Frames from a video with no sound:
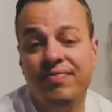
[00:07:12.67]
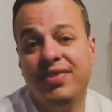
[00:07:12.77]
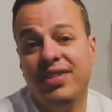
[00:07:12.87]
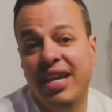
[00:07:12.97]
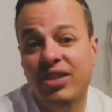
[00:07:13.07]

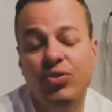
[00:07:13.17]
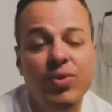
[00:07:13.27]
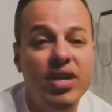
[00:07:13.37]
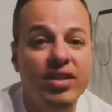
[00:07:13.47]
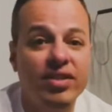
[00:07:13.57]
stage
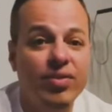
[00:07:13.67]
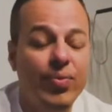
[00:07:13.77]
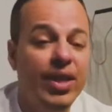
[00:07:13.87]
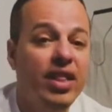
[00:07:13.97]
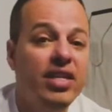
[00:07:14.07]
one, we
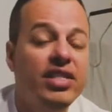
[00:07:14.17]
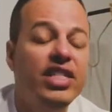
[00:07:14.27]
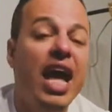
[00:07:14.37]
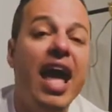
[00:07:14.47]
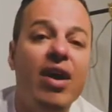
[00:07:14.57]
learned
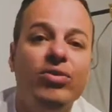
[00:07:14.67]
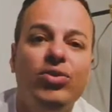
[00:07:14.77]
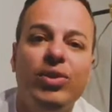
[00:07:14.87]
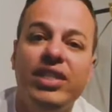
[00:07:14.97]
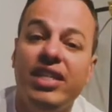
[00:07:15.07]
how to
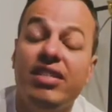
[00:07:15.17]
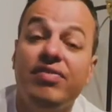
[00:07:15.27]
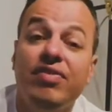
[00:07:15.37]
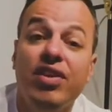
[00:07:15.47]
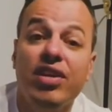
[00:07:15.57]

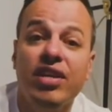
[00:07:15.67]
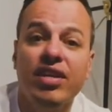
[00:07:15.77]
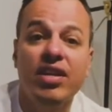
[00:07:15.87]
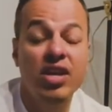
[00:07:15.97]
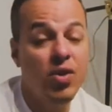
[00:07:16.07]
identify
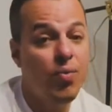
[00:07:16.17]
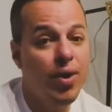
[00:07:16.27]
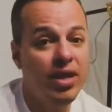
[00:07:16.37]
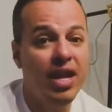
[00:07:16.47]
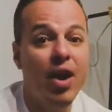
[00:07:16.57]

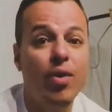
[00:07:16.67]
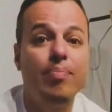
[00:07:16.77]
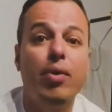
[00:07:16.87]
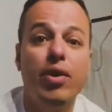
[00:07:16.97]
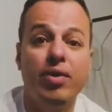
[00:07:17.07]
when our
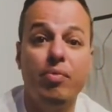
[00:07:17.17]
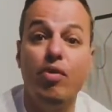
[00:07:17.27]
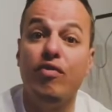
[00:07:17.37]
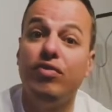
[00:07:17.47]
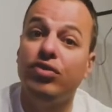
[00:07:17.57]
body
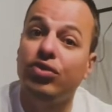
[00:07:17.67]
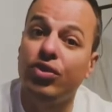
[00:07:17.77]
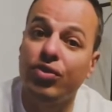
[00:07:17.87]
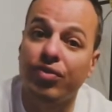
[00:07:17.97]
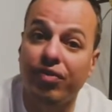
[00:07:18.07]
moves
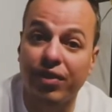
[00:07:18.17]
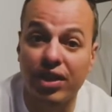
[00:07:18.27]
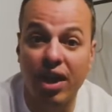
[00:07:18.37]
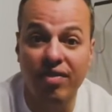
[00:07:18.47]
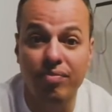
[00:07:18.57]
to
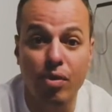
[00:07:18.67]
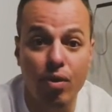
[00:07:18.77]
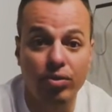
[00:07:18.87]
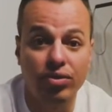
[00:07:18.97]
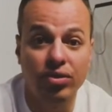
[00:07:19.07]
freediving
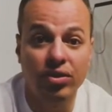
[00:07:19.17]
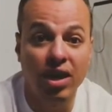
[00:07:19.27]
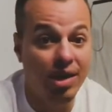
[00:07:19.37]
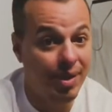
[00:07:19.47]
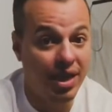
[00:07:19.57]
mode. I
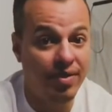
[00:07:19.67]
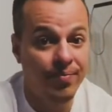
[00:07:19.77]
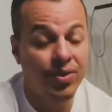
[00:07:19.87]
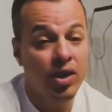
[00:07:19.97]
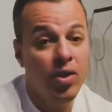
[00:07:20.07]
mean,
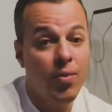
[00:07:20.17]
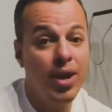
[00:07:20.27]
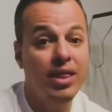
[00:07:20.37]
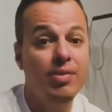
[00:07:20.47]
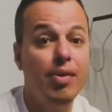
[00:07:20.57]

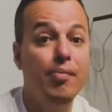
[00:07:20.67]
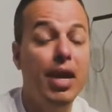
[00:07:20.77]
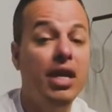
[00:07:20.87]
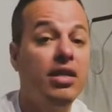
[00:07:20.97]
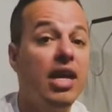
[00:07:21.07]
when the
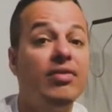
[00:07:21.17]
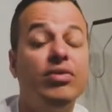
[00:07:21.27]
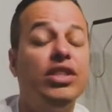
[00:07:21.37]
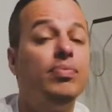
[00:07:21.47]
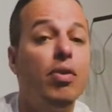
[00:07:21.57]
mammalian dive
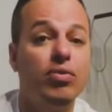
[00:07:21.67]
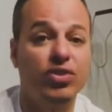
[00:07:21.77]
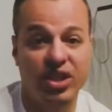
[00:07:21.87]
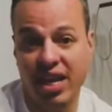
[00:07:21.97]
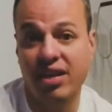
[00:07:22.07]
response
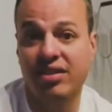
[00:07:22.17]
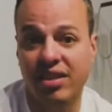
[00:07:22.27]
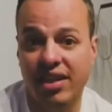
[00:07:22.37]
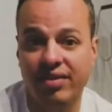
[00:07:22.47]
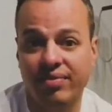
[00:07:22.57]
kicks in.